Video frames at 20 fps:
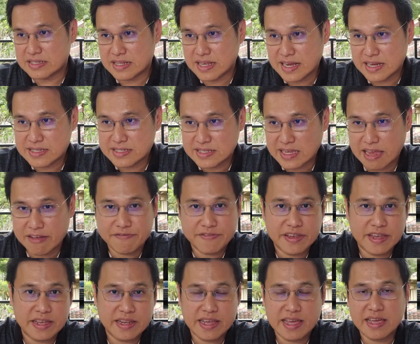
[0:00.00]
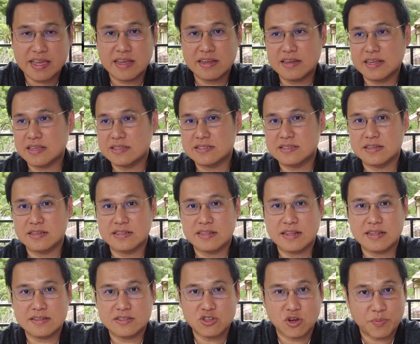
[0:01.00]
nice cafe there. There's a
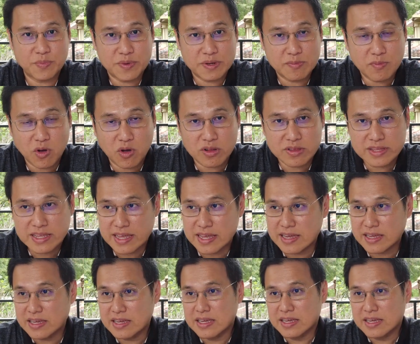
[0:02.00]
shopping mall there.